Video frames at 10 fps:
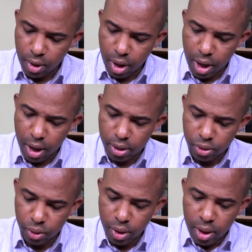Uh,
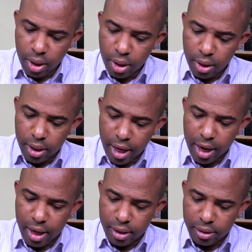so they
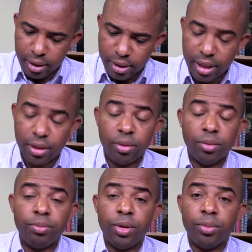are, these, are the,
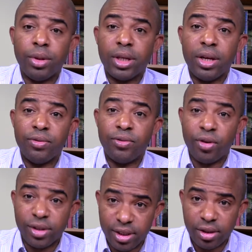these are the
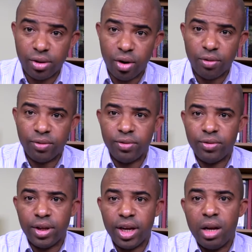forces of
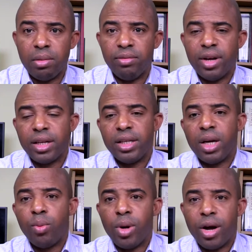the kingdom of darkness
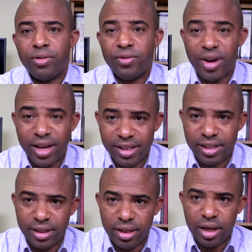that we are
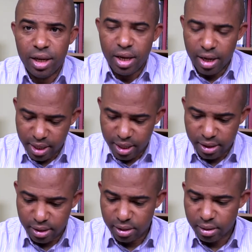fighting
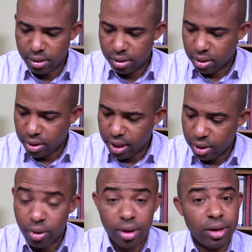against, all right?
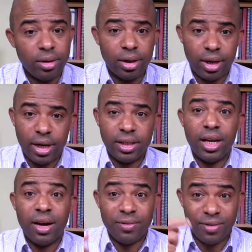Or can I say
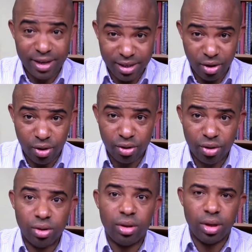they are fighting
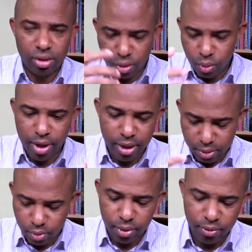us? And so we are
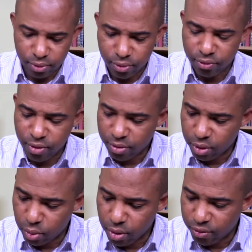involved
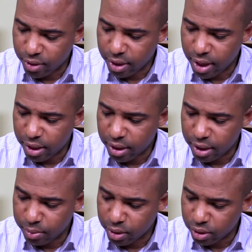in warfare.
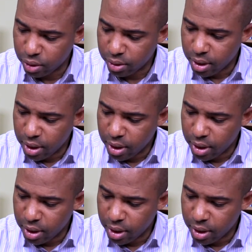Hallelujah, praise God.